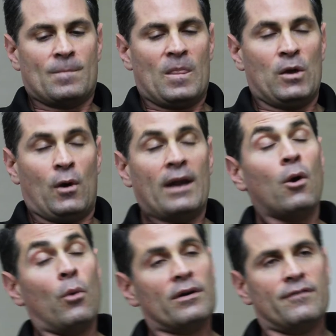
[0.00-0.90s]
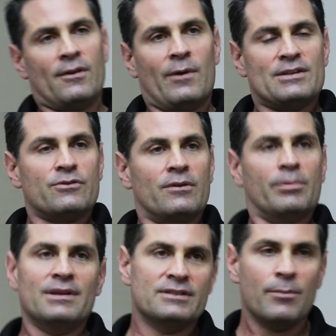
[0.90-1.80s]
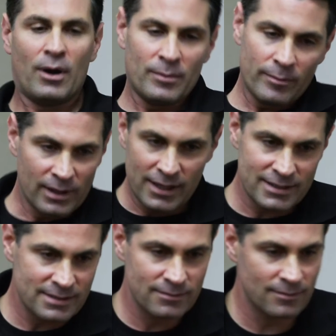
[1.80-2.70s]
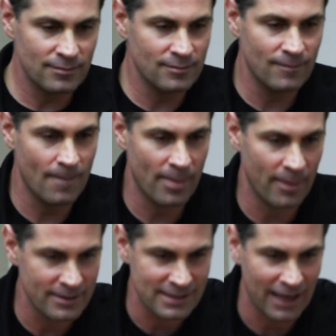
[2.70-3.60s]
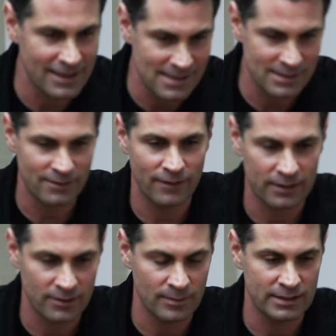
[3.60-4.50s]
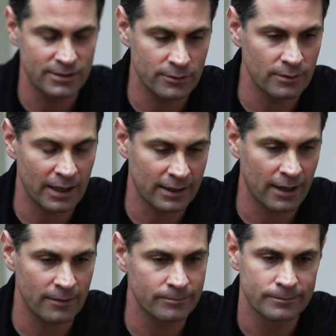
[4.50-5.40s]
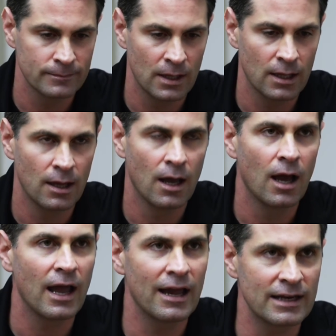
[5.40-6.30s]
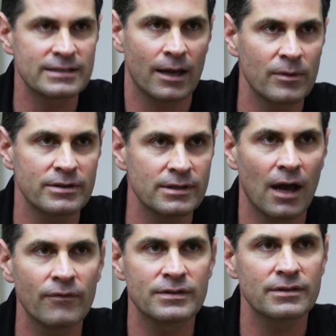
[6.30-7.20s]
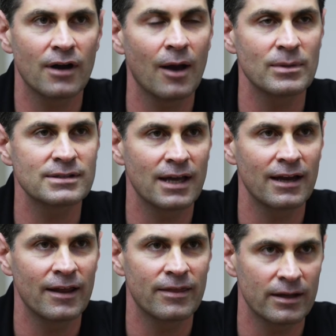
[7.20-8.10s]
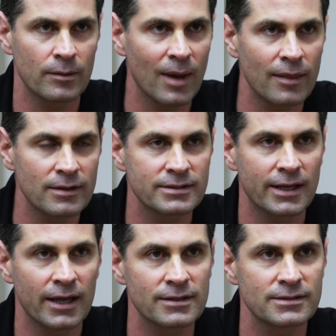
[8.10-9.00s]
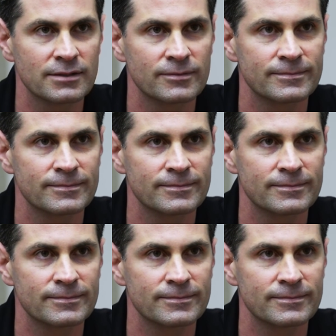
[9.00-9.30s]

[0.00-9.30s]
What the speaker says: You know, I don't work for the West Jordan Police Department, but this case has affected me too. Like anytime there's an officer homicide, I think about this case.